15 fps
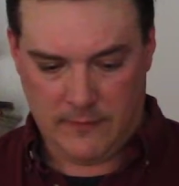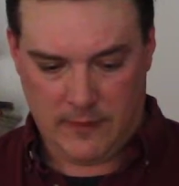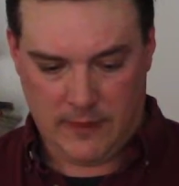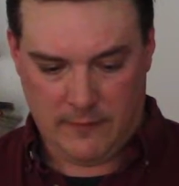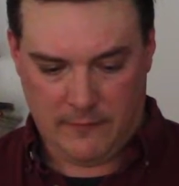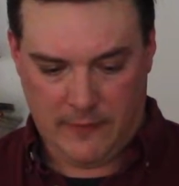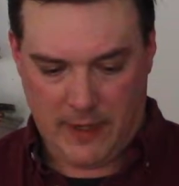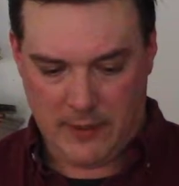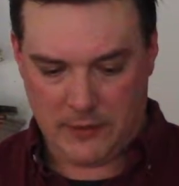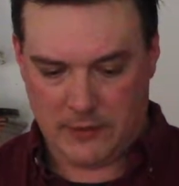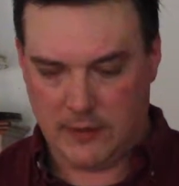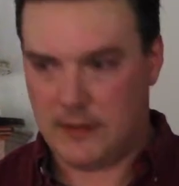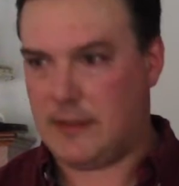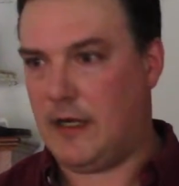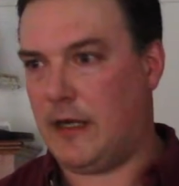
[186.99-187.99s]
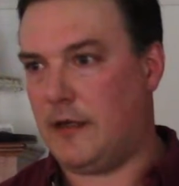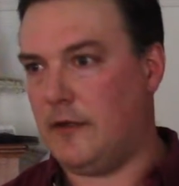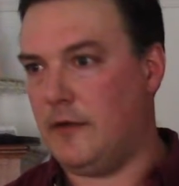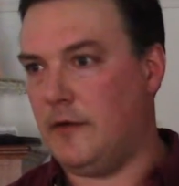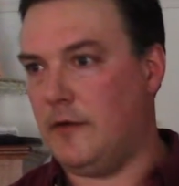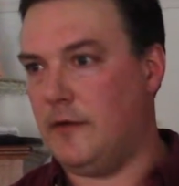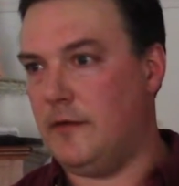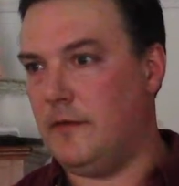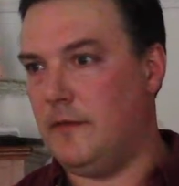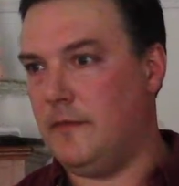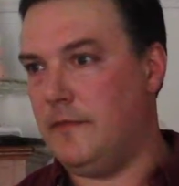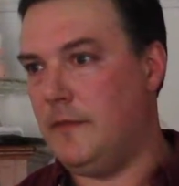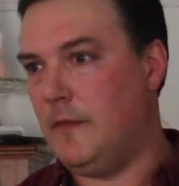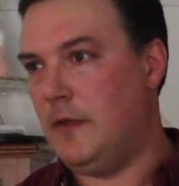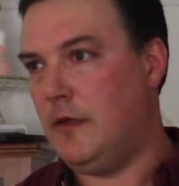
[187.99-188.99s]
in a fashion that's not gonna hurt
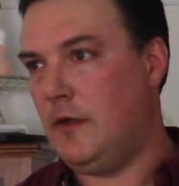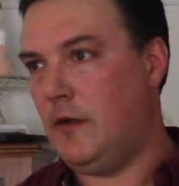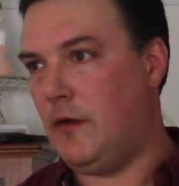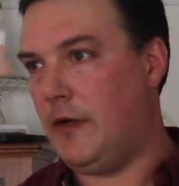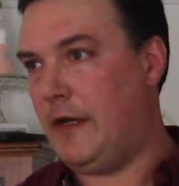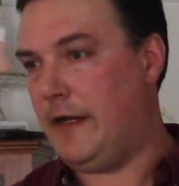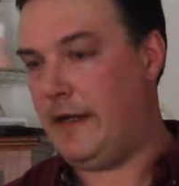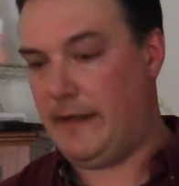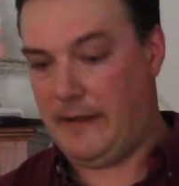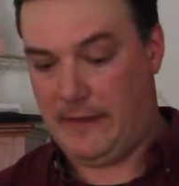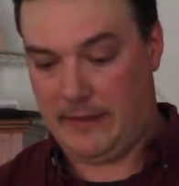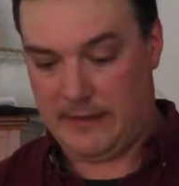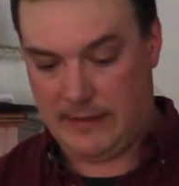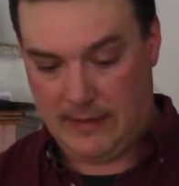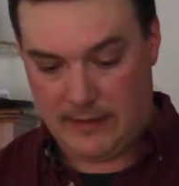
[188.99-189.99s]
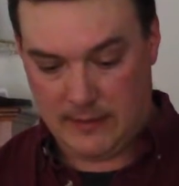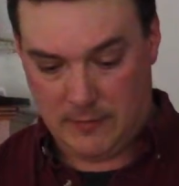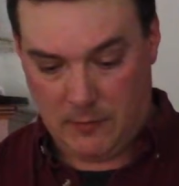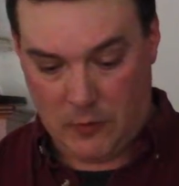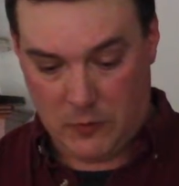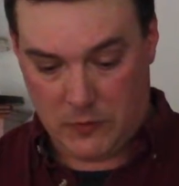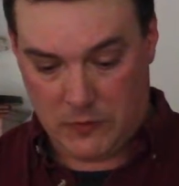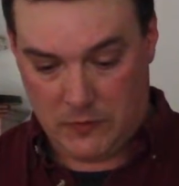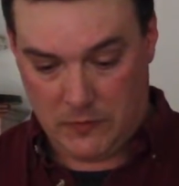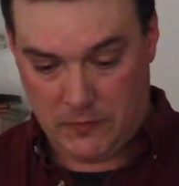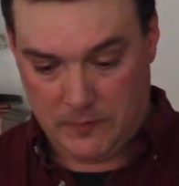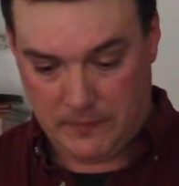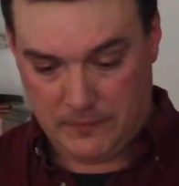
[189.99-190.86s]
or hit anything it's not supposed to.